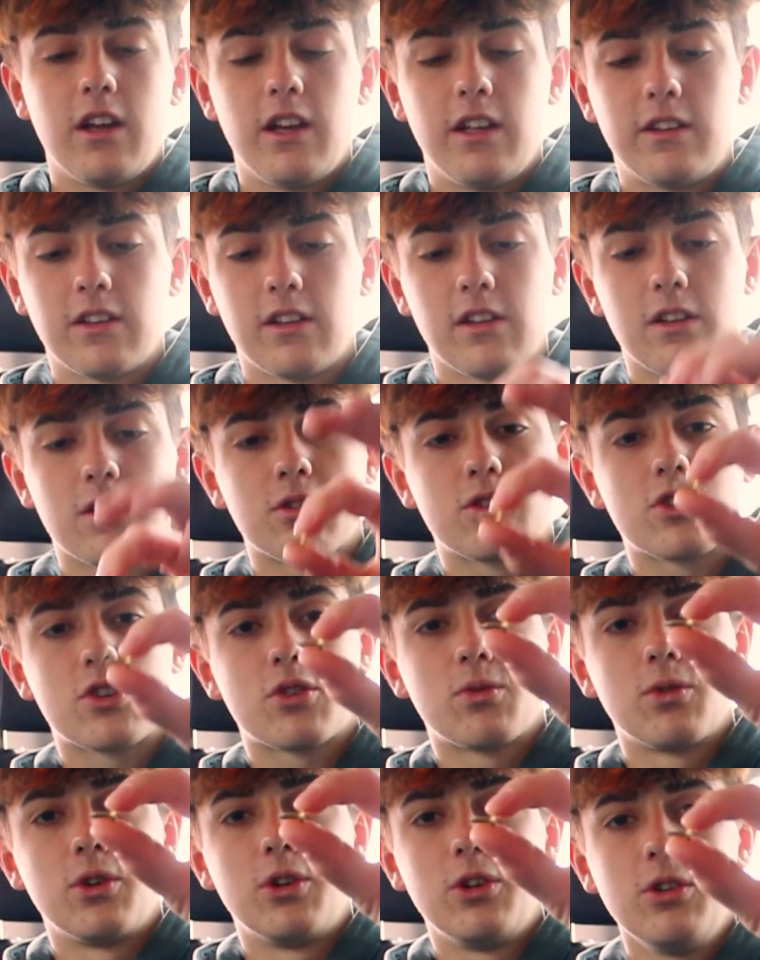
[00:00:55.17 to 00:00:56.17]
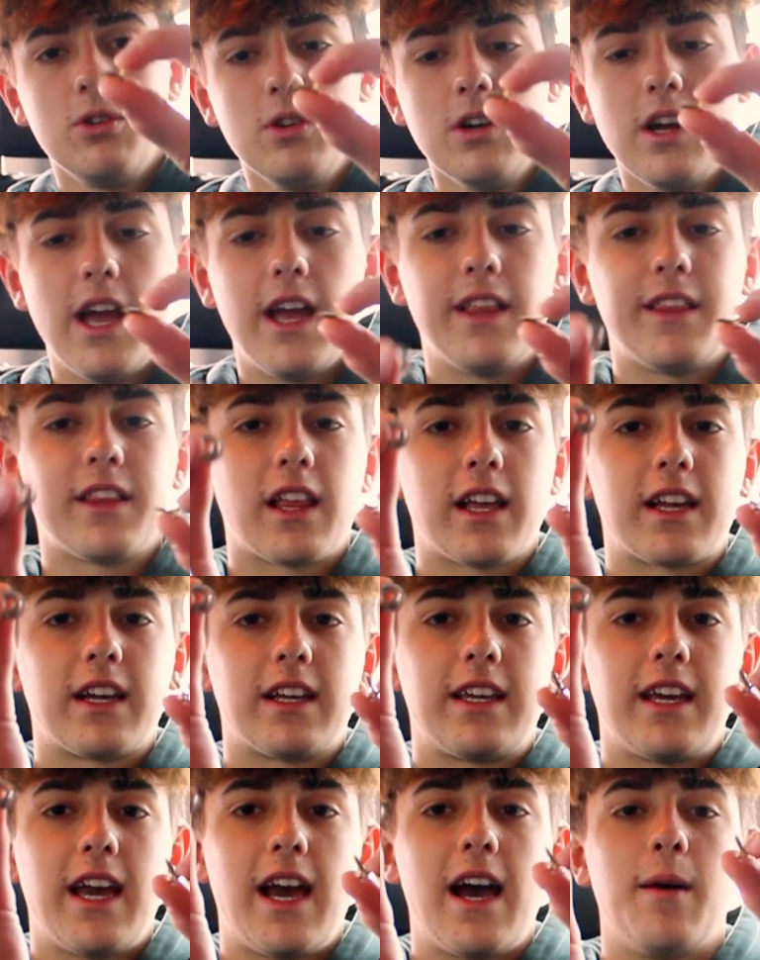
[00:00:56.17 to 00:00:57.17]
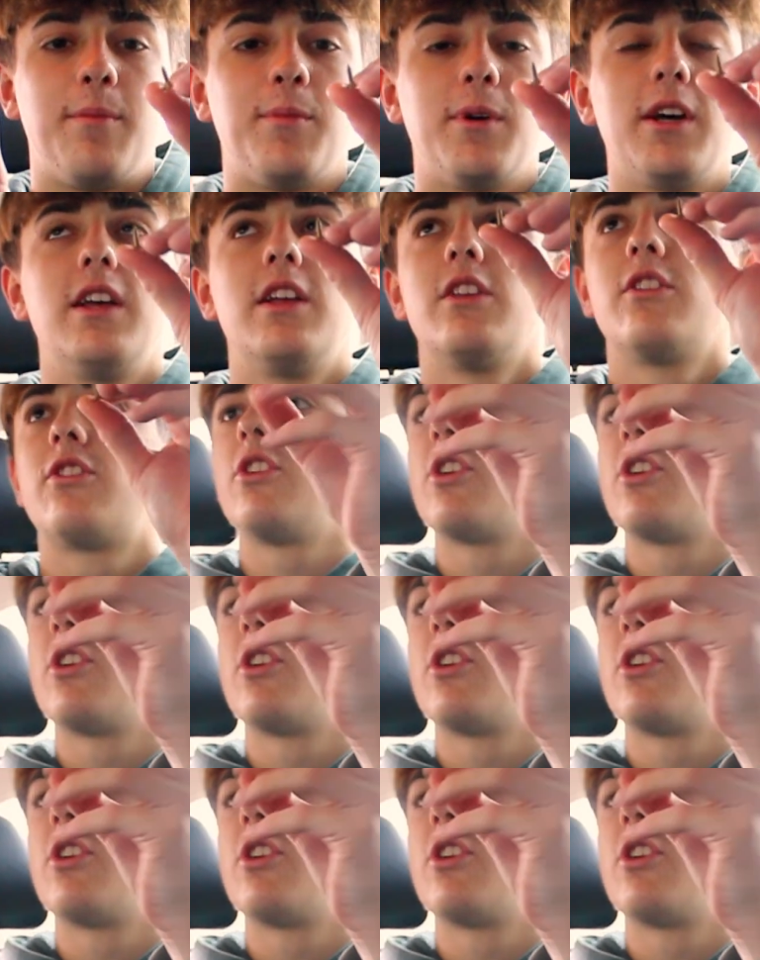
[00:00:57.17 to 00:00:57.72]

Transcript: it's a little screw, and then like a cap. So